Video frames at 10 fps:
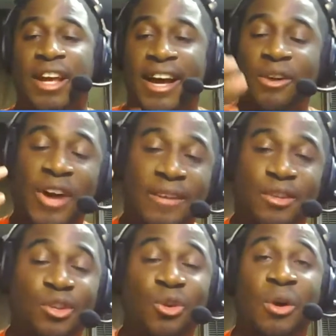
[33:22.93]
I don't have
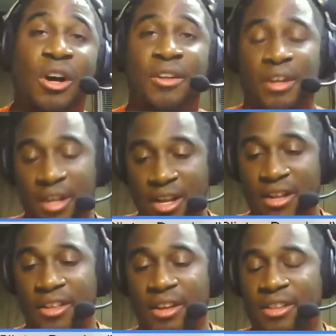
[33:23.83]
to do all
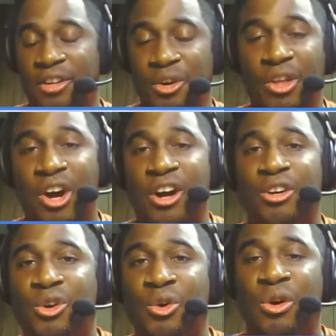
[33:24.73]
the you know, the
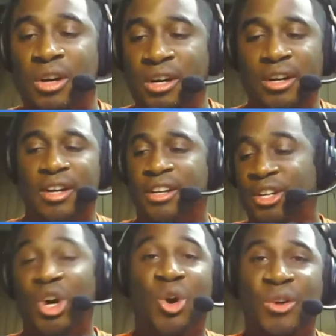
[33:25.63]
hardcore
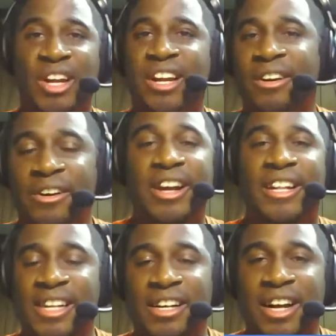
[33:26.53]
coding or
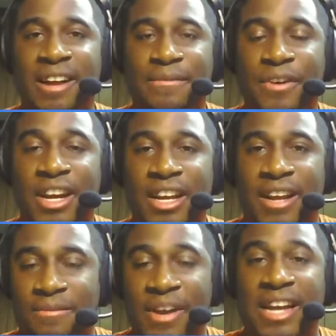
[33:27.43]
anything that
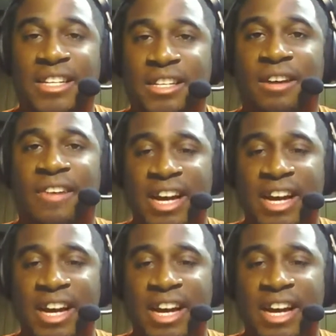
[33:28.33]
fancy stuff.